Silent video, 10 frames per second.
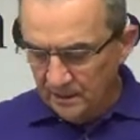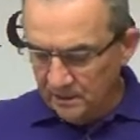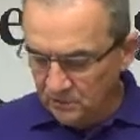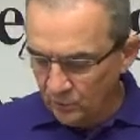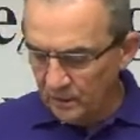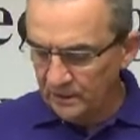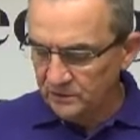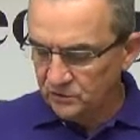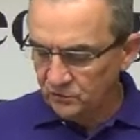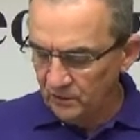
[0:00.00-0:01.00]

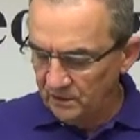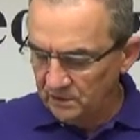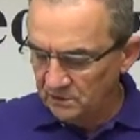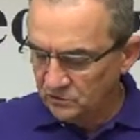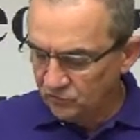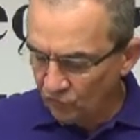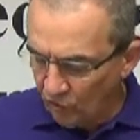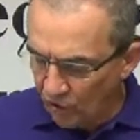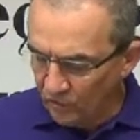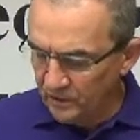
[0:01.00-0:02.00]
indwelling strength and
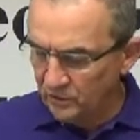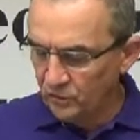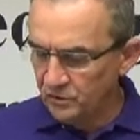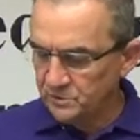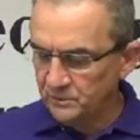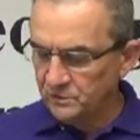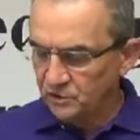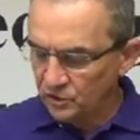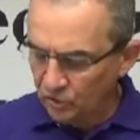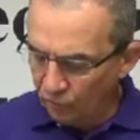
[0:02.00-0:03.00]
strong encouragement
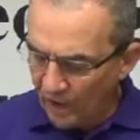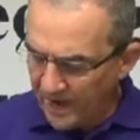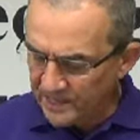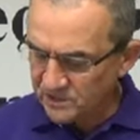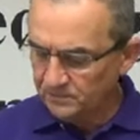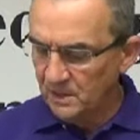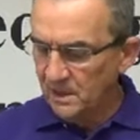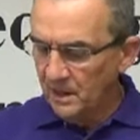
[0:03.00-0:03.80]
to grasp